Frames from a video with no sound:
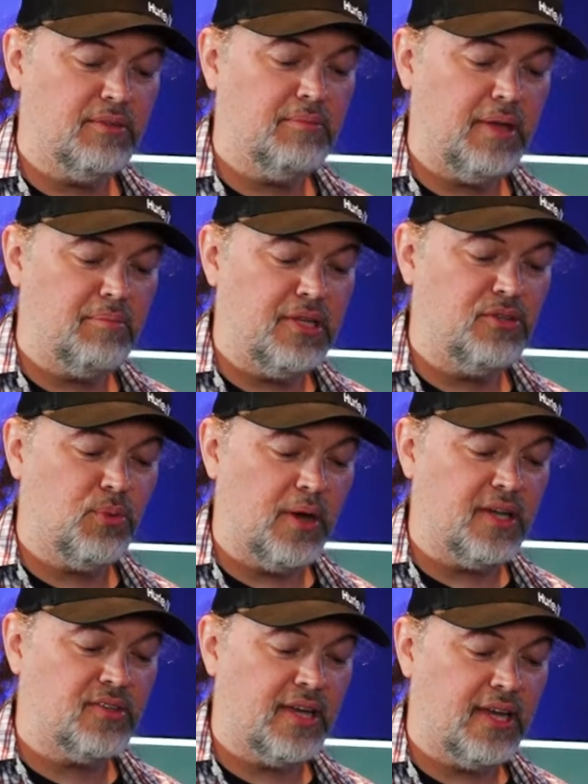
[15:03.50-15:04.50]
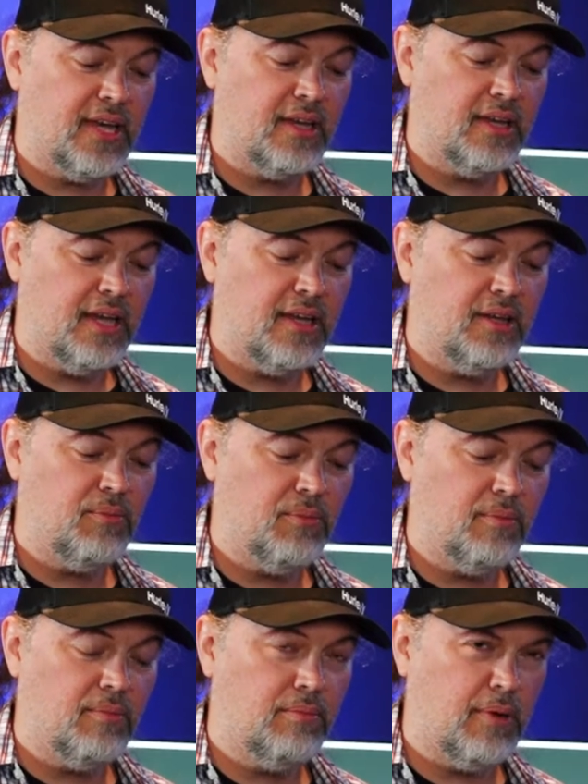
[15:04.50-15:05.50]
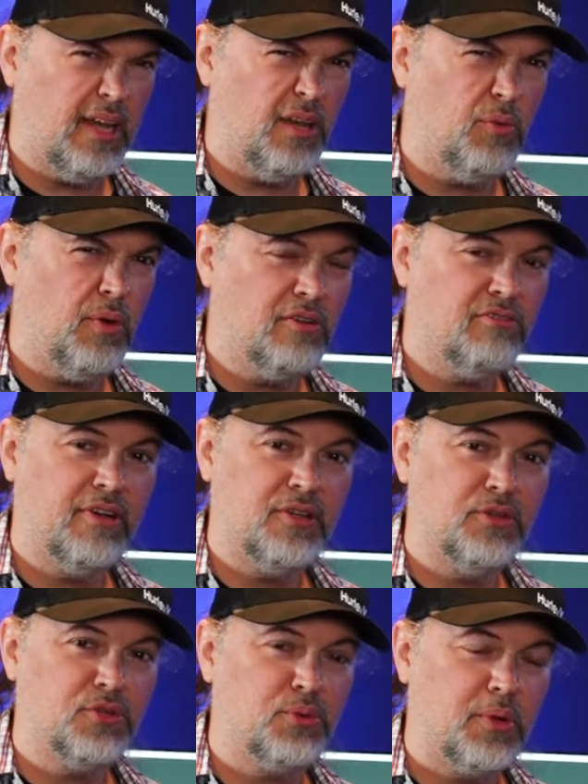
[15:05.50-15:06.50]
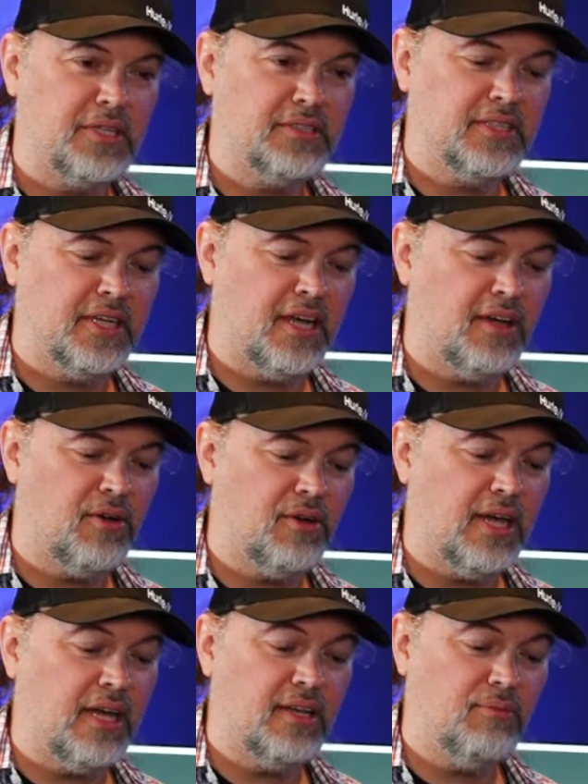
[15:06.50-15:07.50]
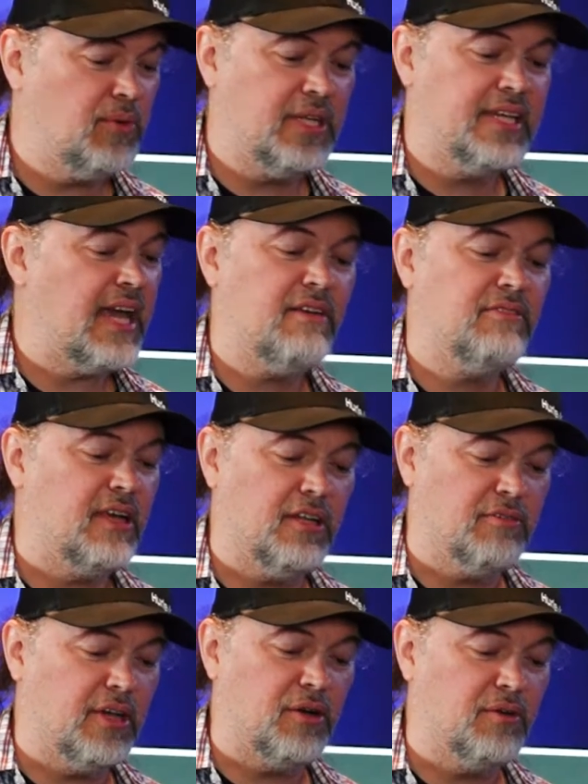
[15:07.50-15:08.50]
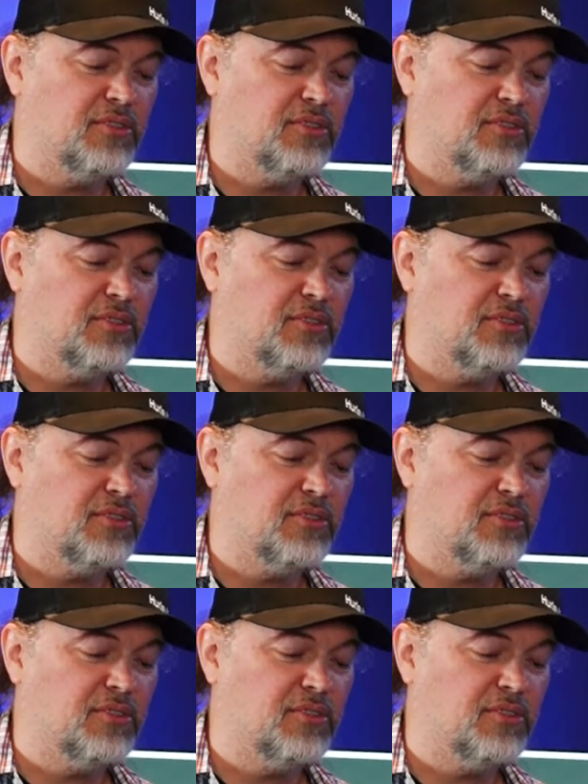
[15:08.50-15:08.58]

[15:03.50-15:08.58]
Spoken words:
in my mid-20s, I had an 81 Fender Twin, and we didn't have an elevator.